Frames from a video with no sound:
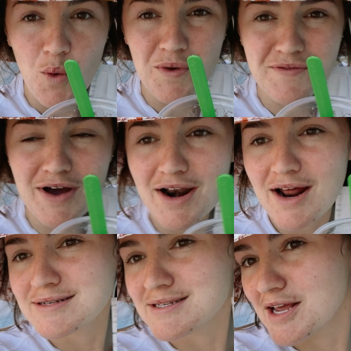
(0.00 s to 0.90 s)
We've got
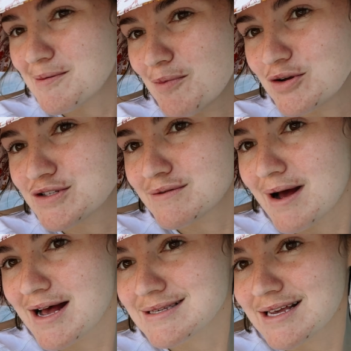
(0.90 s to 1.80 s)
acai bowls from
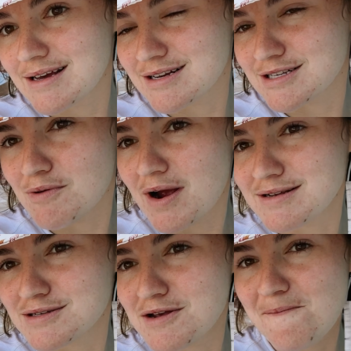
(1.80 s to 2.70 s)
Acai
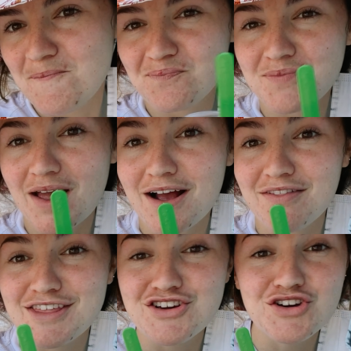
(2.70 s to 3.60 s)
Express. I
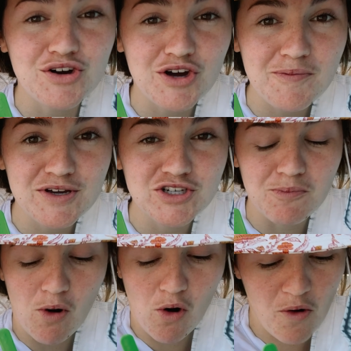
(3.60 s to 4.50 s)
got the Cocoa Beach
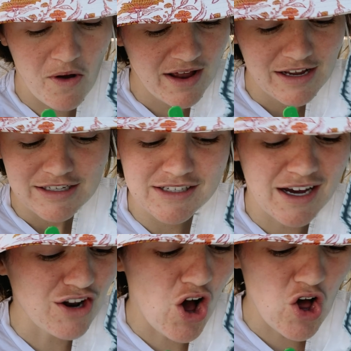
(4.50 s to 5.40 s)
bowl. It's
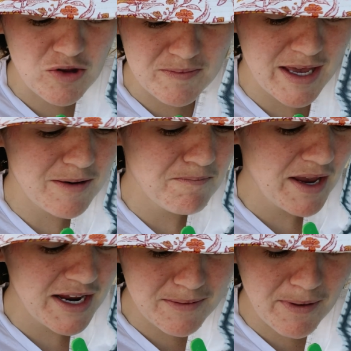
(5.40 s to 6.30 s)
got almond,
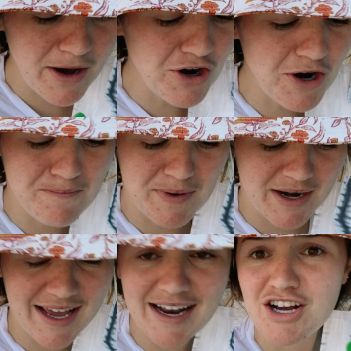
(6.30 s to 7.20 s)
peanut butter,
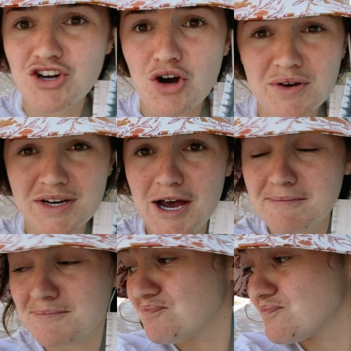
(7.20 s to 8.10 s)
banana, coconut,
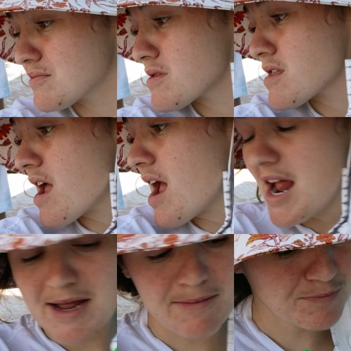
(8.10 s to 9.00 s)

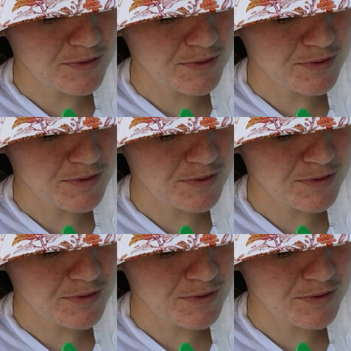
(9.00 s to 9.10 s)
hemp.